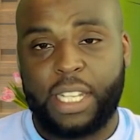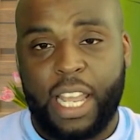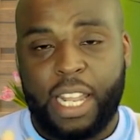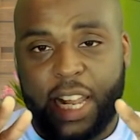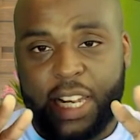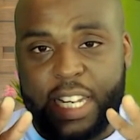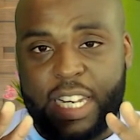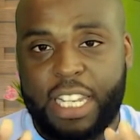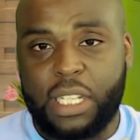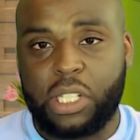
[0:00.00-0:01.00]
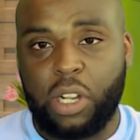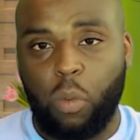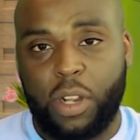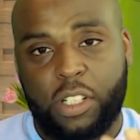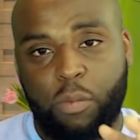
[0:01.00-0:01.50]
that need
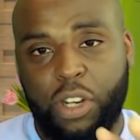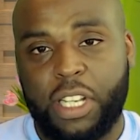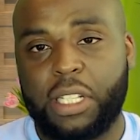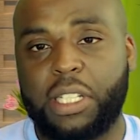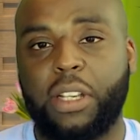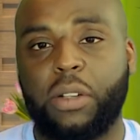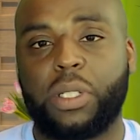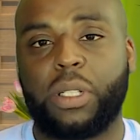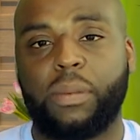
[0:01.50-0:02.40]
someone to bring in the sales.